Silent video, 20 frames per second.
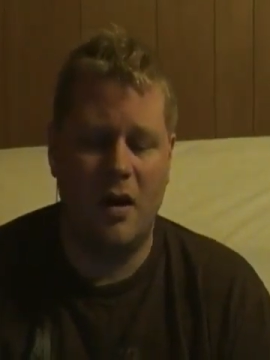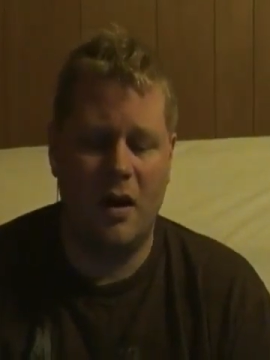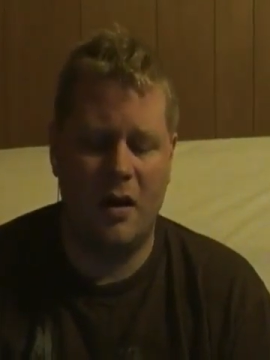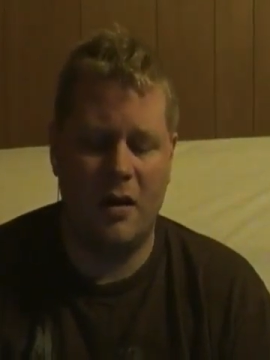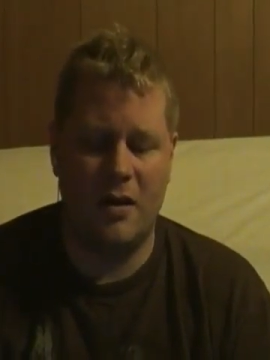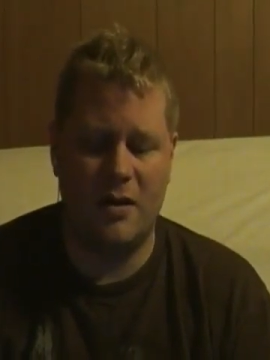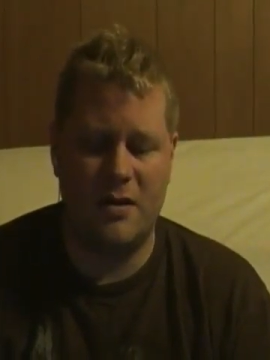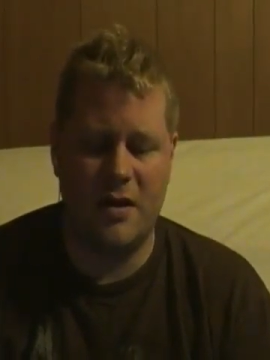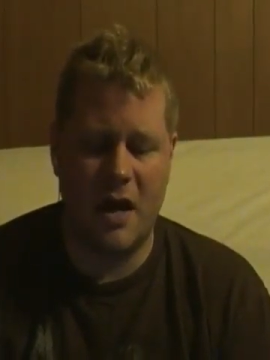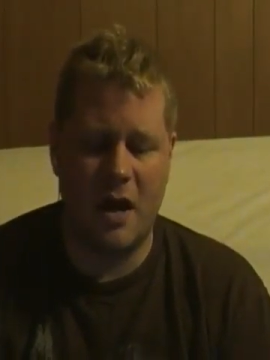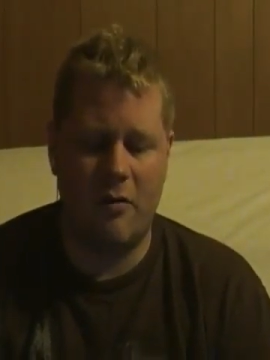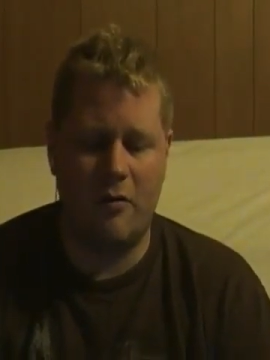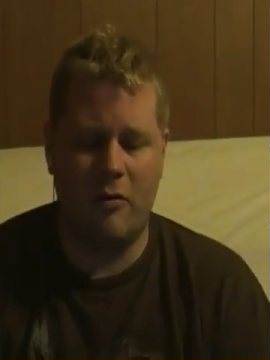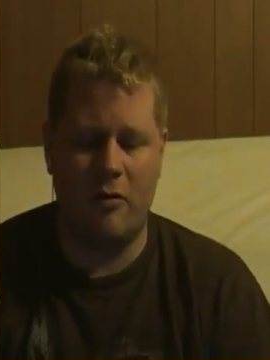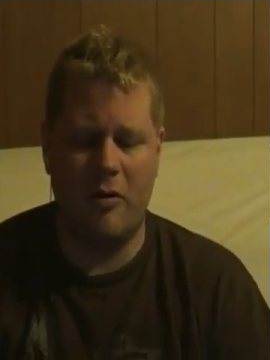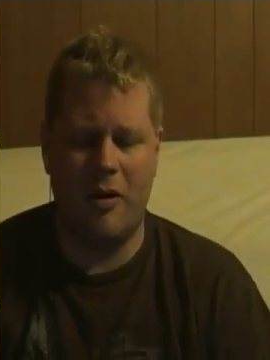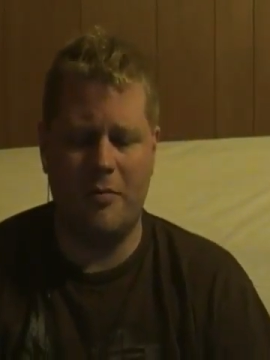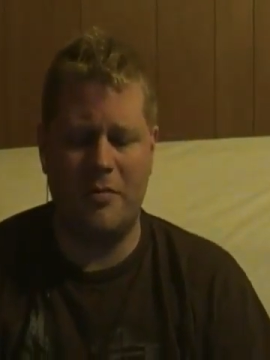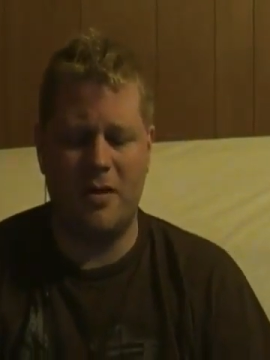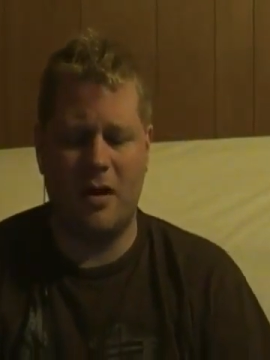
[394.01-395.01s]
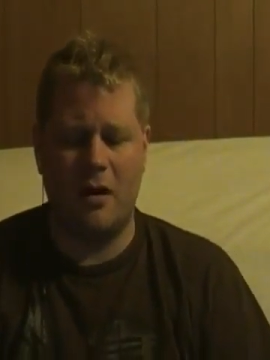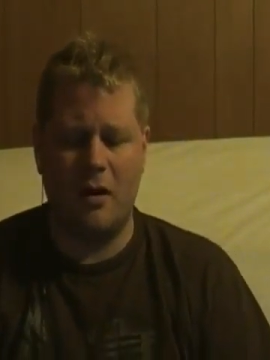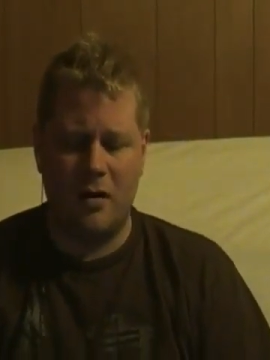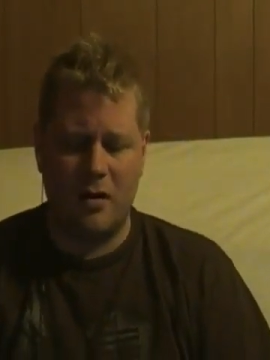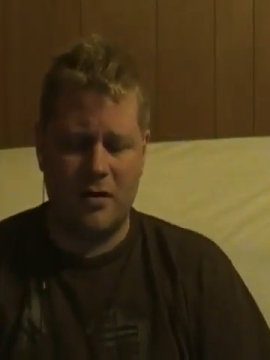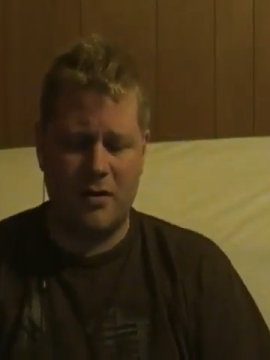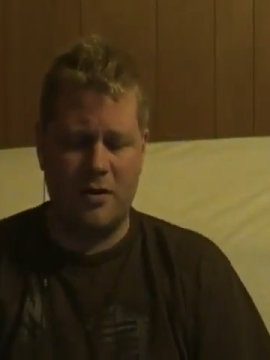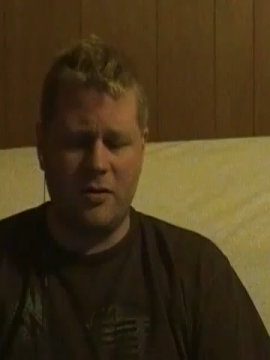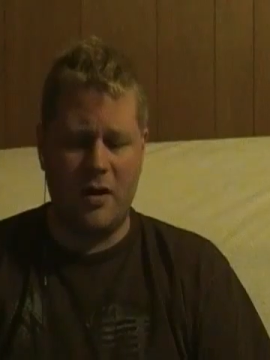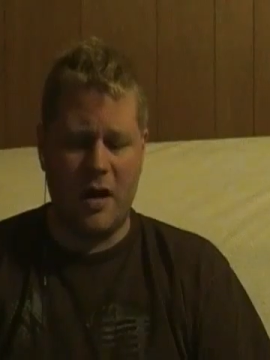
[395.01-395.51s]
in the chat room while I'm
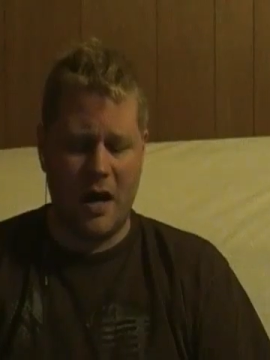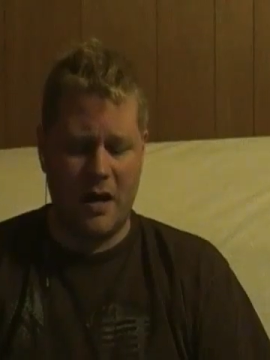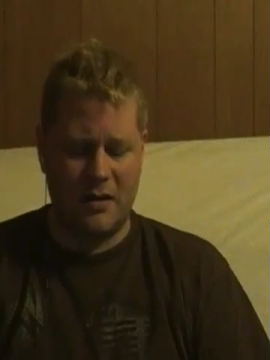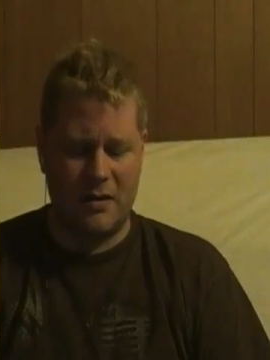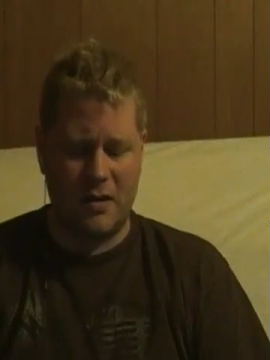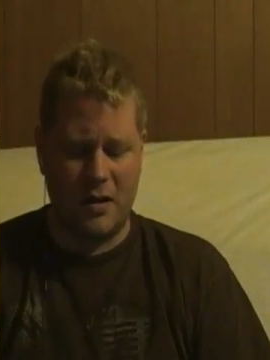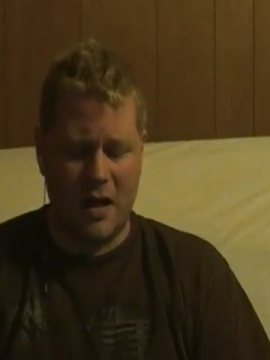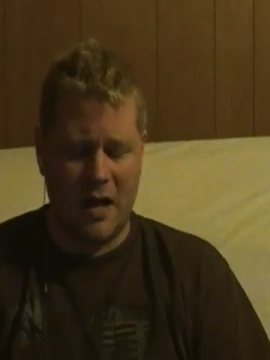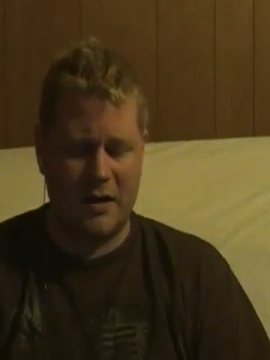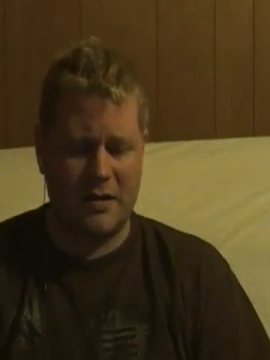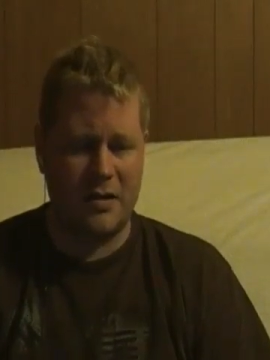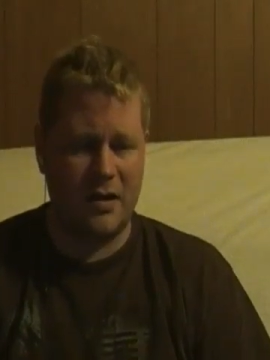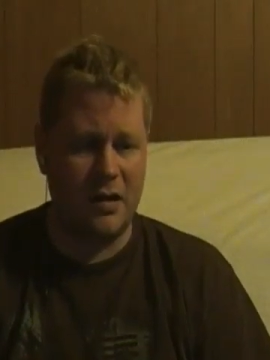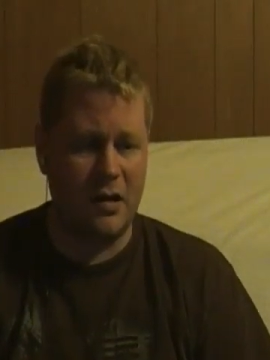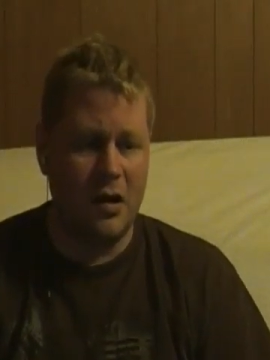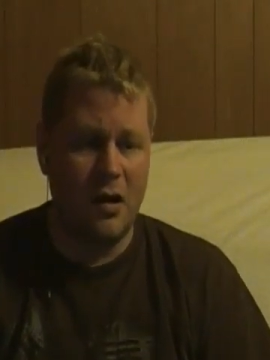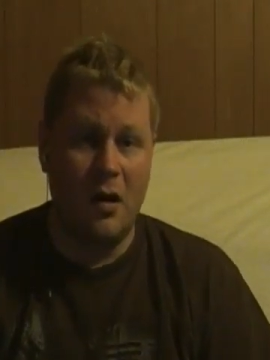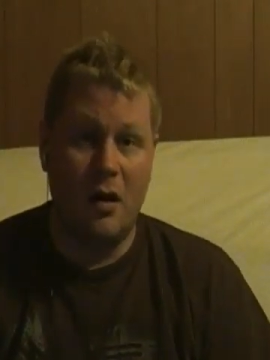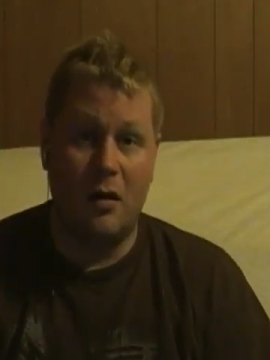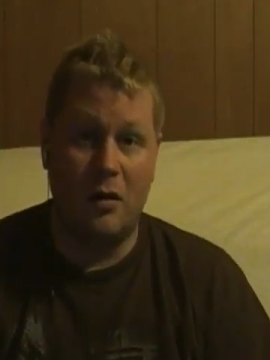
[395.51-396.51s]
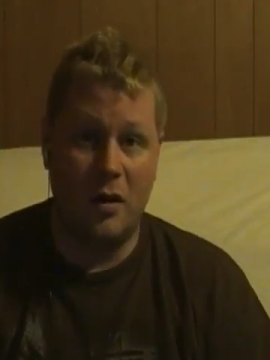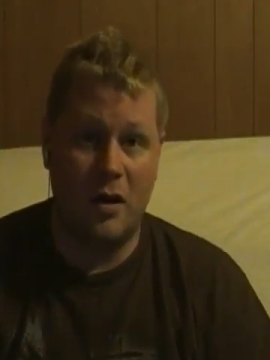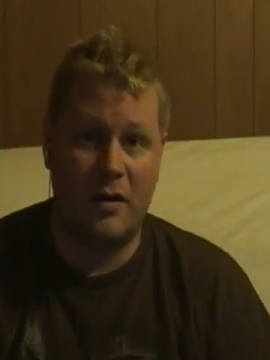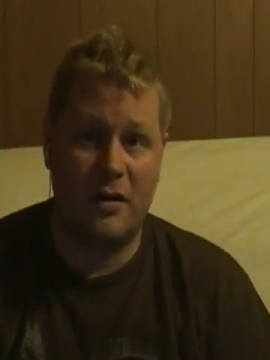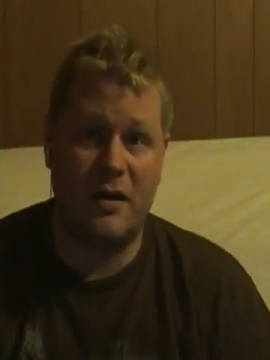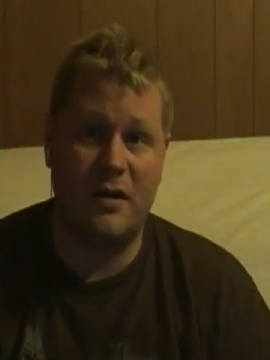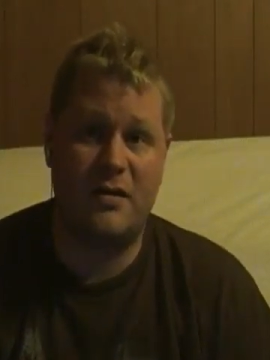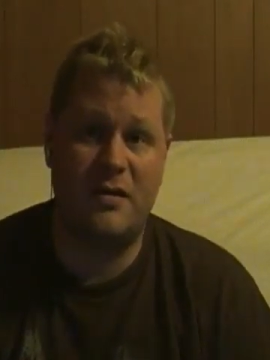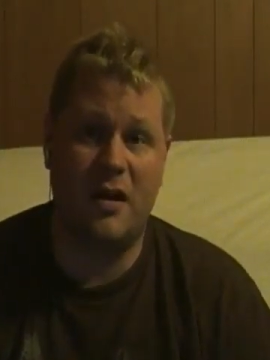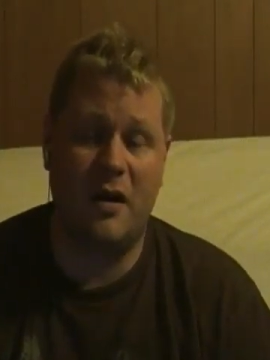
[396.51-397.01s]
talking, so you guys can actually
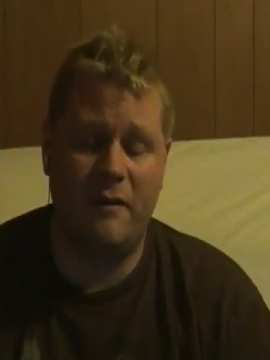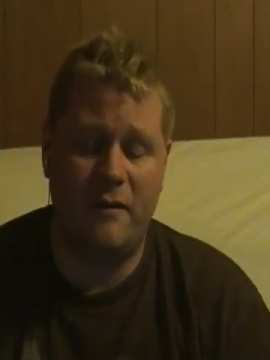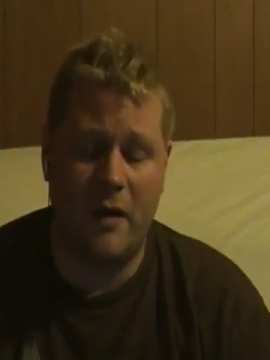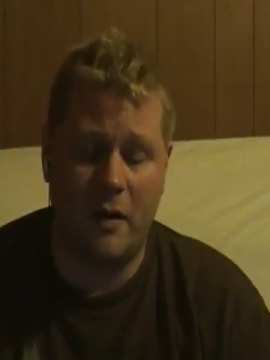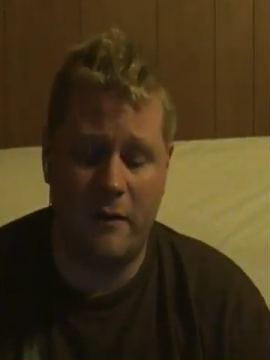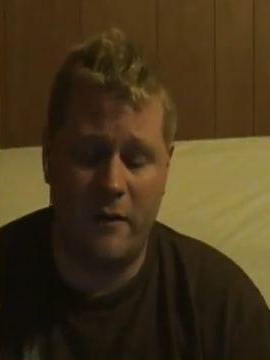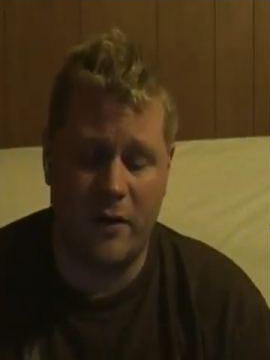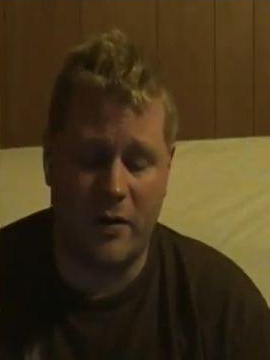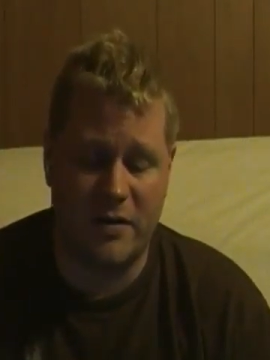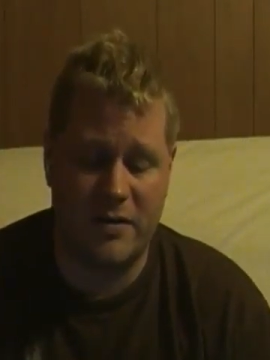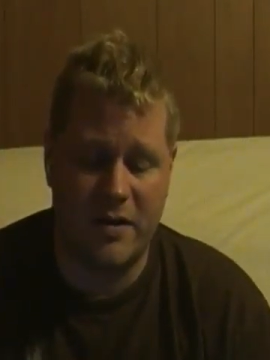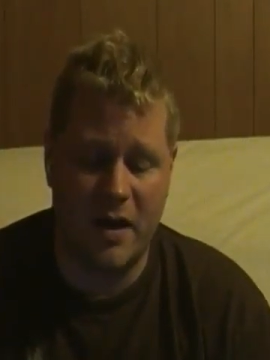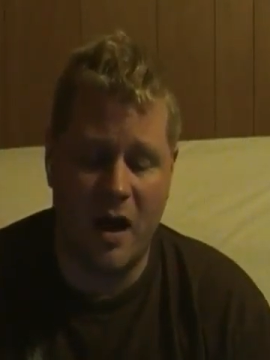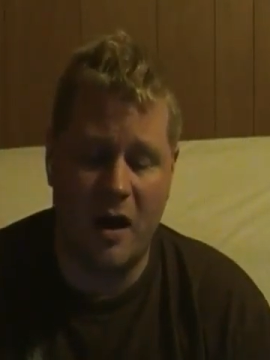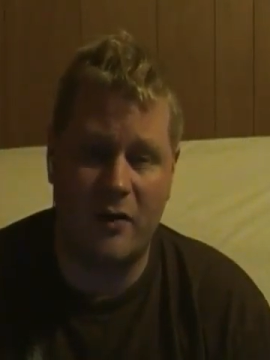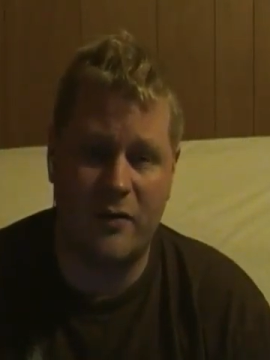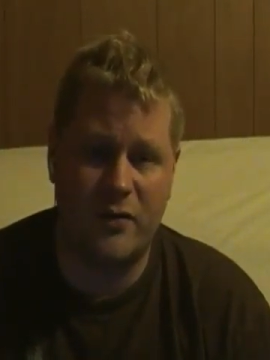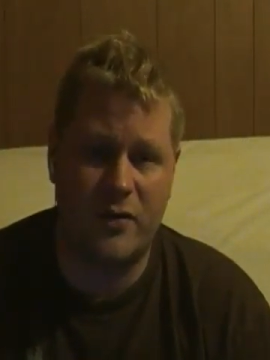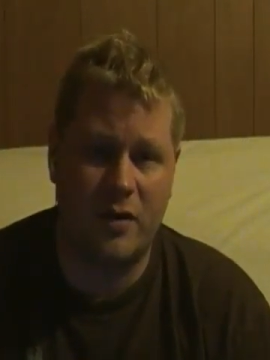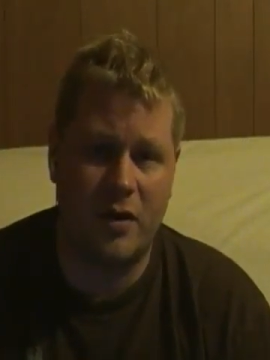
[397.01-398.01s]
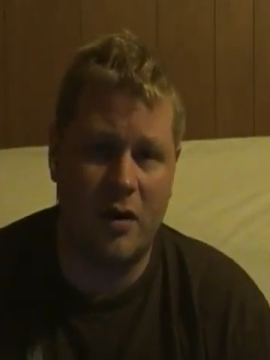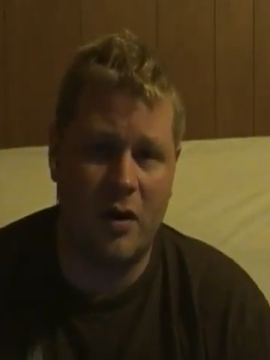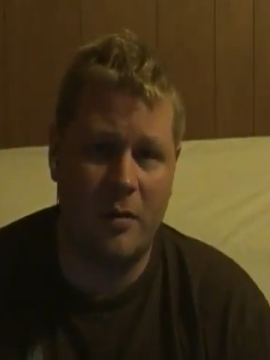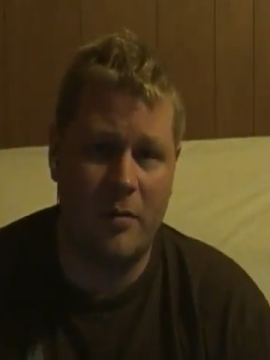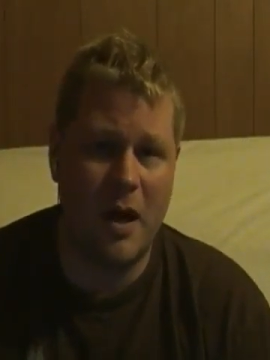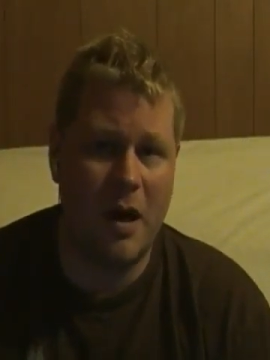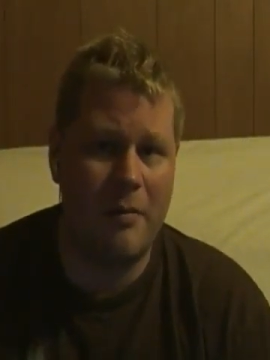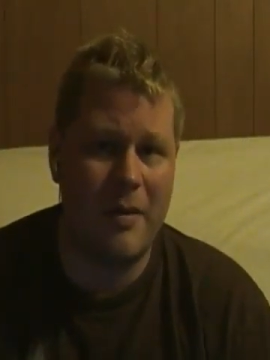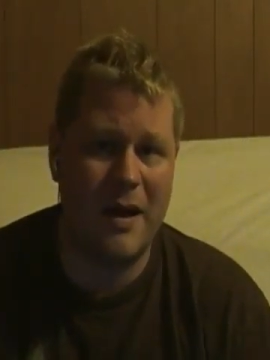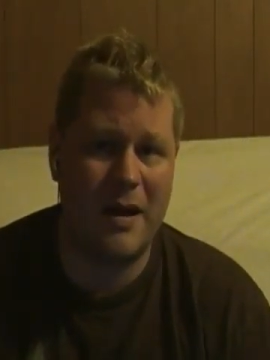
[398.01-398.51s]
look this stuff up for yourselves, so you know
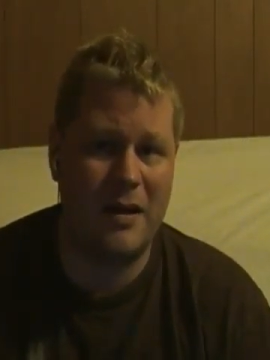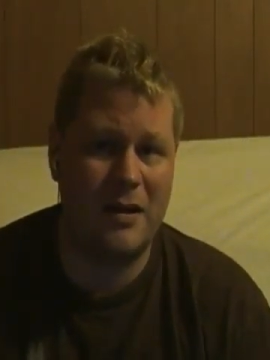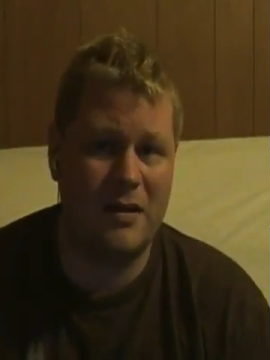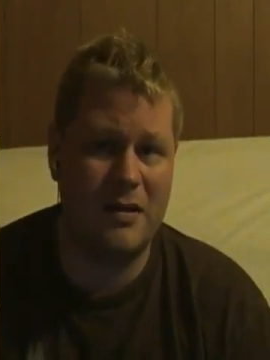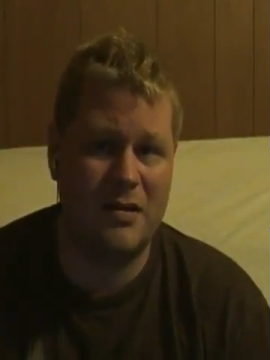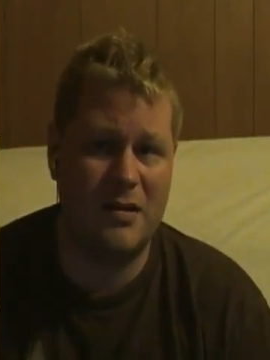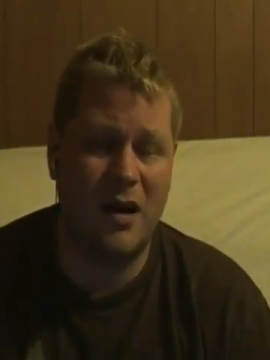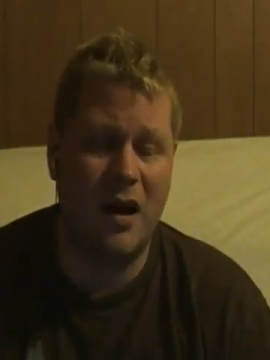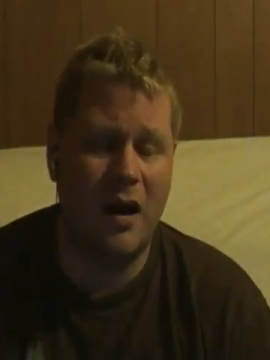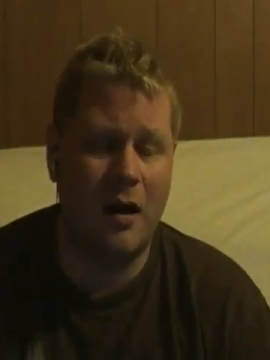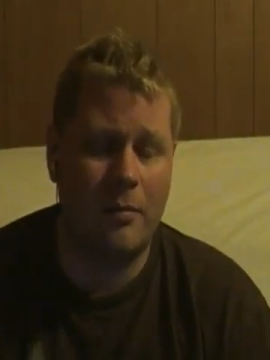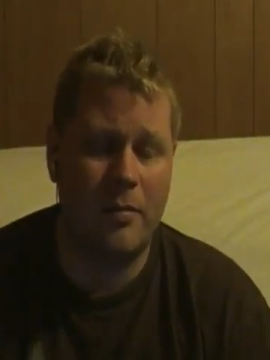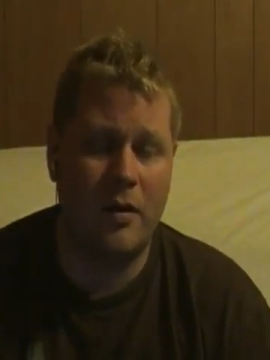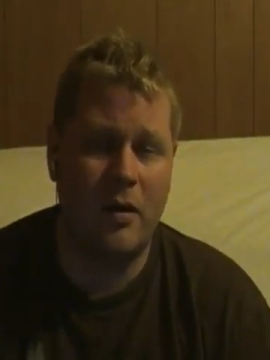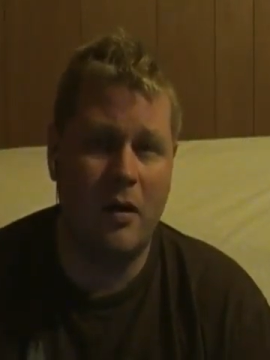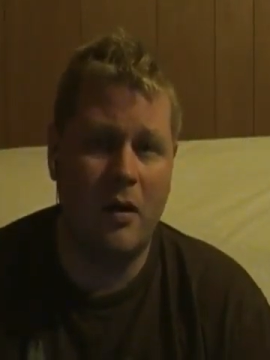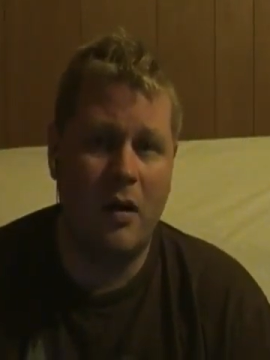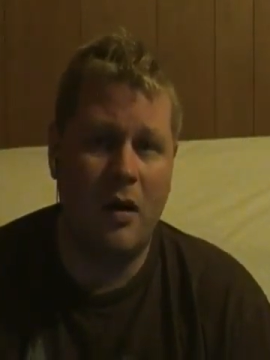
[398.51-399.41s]
I'm not making this up.